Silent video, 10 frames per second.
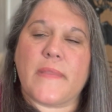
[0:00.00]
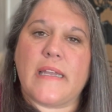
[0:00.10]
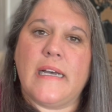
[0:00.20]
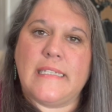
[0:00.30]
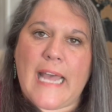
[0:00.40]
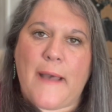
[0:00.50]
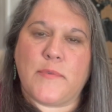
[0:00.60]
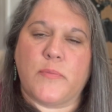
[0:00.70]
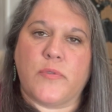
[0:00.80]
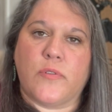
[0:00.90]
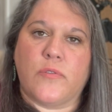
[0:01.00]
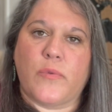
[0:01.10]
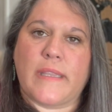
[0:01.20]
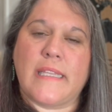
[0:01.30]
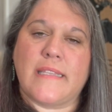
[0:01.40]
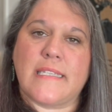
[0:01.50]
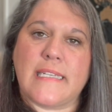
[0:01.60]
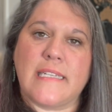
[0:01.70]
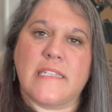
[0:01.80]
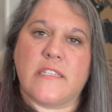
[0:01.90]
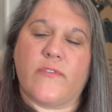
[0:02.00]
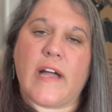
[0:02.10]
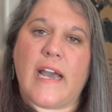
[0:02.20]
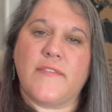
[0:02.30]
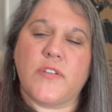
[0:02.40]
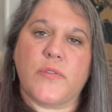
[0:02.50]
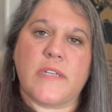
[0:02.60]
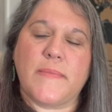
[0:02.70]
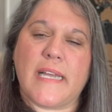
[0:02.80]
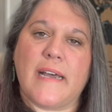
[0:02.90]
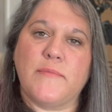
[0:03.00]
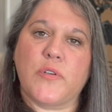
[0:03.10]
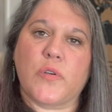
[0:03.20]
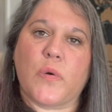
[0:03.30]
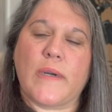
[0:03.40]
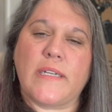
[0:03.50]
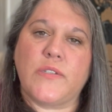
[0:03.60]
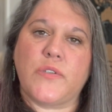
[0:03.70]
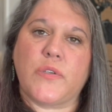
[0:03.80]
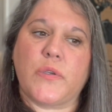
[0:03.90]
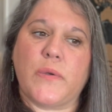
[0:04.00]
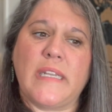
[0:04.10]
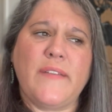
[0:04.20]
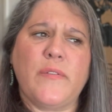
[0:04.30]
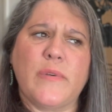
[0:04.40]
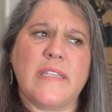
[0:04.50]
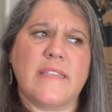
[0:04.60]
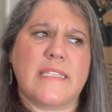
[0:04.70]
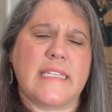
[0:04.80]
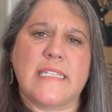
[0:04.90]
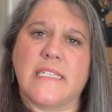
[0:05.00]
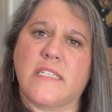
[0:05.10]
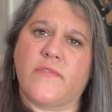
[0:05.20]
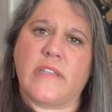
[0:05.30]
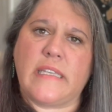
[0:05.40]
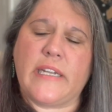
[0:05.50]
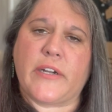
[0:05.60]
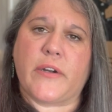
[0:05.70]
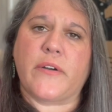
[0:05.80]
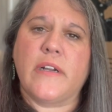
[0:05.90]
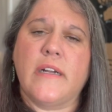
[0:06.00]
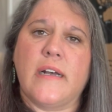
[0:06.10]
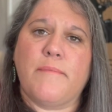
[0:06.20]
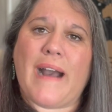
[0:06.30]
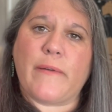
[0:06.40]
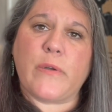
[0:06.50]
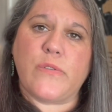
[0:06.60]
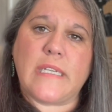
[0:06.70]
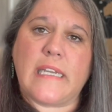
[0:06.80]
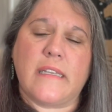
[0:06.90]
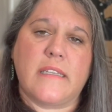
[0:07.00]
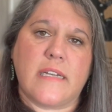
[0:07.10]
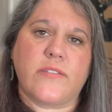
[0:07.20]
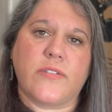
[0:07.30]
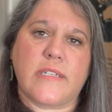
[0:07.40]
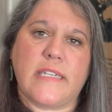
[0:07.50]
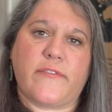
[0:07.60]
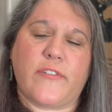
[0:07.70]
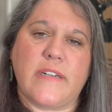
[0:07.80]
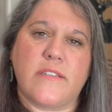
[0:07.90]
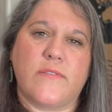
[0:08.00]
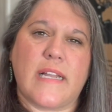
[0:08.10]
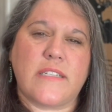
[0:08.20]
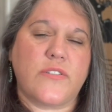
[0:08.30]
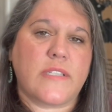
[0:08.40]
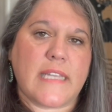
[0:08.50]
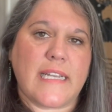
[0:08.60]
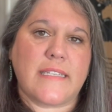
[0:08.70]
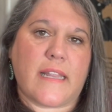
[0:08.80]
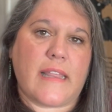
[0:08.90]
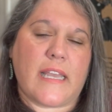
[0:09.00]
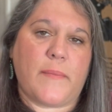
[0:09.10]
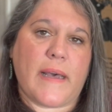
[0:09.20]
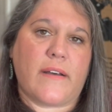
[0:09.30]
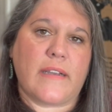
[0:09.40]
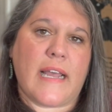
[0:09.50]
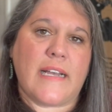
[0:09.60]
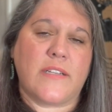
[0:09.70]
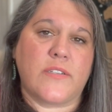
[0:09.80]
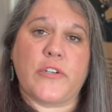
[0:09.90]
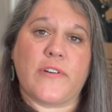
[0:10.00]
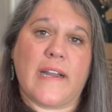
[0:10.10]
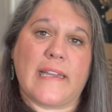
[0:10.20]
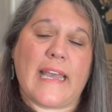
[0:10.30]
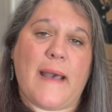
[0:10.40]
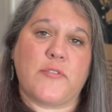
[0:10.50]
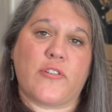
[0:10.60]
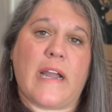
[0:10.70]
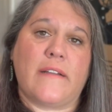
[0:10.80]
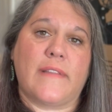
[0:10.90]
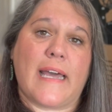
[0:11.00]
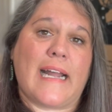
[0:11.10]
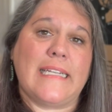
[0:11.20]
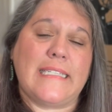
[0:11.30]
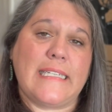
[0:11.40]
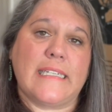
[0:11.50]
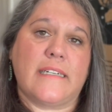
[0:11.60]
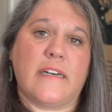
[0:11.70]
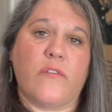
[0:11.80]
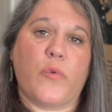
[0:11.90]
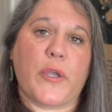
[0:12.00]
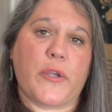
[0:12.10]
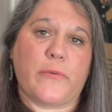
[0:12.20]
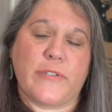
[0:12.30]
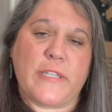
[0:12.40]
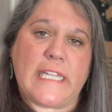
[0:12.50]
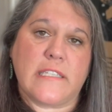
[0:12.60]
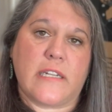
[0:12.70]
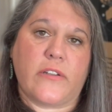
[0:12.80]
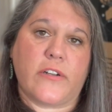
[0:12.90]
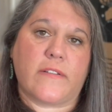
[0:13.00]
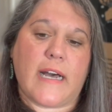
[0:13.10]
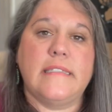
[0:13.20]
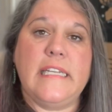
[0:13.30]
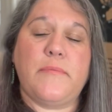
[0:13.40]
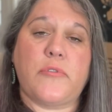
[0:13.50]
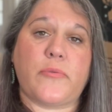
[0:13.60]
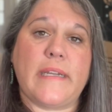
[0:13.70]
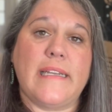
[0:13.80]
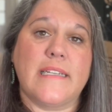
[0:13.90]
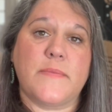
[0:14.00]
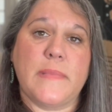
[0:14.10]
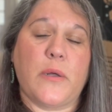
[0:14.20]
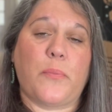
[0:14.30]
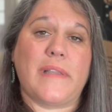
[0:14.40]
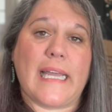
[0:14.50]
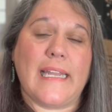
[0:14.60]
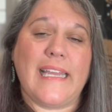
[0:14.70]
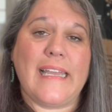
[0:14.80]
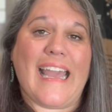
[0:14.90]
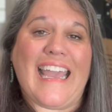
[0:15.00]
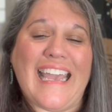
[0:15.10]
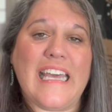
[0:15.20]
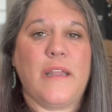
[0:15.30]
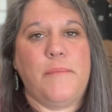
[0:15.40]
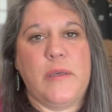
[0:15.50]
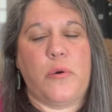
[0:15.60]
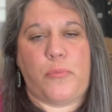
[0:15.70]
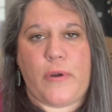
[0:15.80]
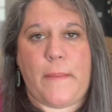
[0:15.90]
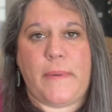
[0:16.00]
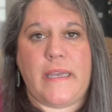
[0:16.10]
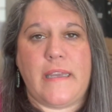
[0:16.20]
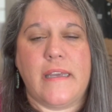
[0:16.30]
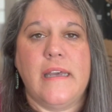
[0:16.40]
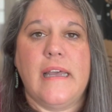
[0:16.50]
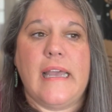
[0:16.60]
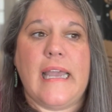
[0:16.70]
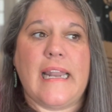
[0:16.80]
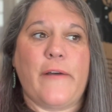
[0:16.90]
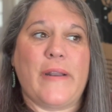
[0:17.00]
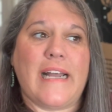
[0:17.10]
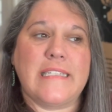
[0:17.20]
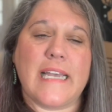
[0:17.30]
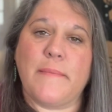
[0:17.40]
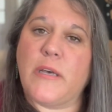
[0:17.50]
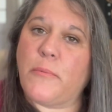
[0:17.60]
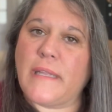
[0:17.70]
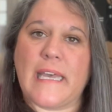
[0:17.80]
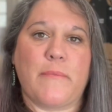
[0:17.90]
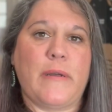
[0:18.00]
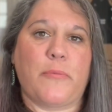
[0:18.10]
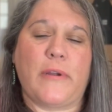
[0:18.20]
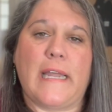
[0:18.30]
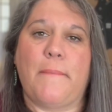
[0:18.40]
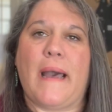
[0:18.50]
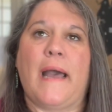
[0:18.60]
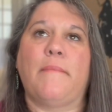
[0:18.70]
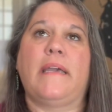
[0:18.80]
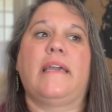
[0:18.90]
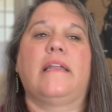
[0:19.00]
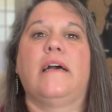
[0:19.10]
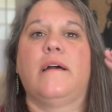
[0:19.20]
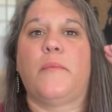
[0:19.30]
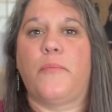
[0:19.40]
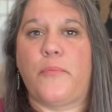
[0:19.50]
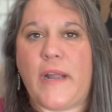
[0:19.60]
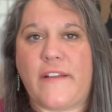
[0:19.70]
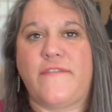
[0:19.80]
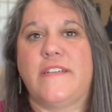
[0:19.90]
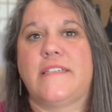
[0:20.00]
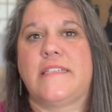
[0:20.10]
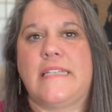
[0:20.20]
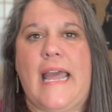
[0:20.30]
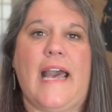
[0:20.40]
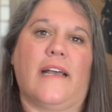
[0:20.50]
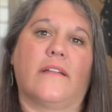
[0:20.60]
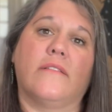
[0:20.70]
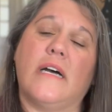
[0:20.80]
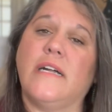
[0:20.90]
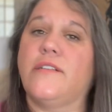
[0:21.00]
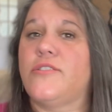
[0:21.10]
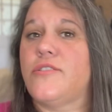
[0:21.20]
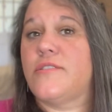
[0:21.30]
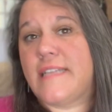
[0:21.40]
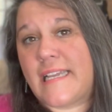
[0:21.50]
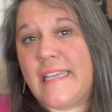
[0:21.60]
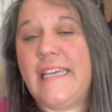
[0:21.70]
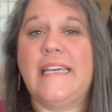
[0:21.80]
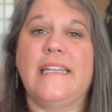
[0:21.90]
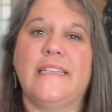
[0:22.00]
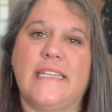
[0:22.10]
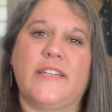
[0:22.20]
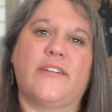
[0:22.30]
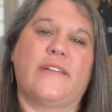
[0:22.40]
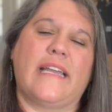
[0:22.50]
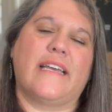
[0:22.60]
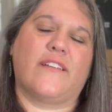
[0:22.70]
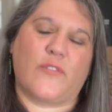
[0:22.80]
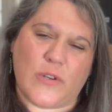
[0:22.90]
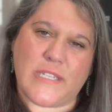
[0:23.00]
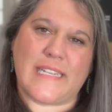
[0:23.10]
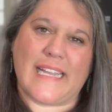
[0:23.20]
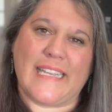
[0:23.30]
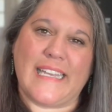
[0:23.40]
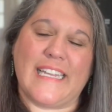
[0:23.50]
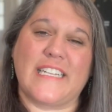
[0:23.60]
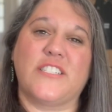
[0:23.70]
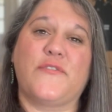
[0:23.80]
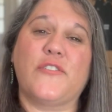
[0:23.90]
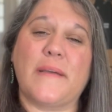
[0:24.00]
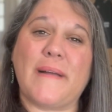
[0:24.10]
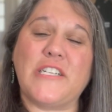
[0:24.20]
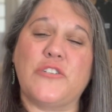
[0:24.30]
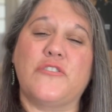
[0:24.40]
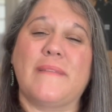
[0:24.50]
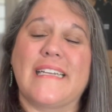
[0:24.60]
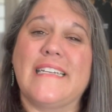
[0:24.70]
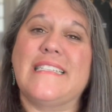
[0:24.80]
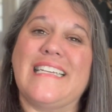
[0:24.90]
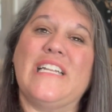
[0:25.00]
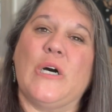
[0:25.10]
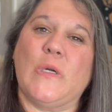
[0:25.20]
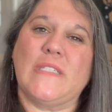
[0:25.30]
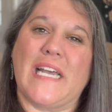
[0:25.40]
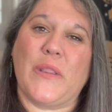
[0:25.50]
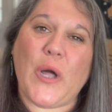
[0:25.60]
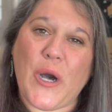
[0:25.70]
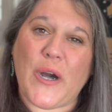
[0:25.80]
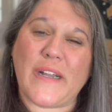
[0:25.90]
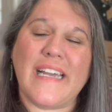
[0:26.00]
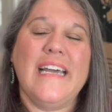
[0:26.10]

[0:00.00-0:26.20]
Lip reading: adaptable within the seasons of life. So sometimes you're going to, and even within the seasons of the year, my routine does look different. So that's just things to think about as you're trying to capture that idea of what your routine's gonna look like. Tip three is meal planning and meal prepping. And when I say meal plan, meal prep, I mean breakfast, snack, lunch, snack again, dinner, and of course, snack again. Because if you're like my children, my kids eat all day long.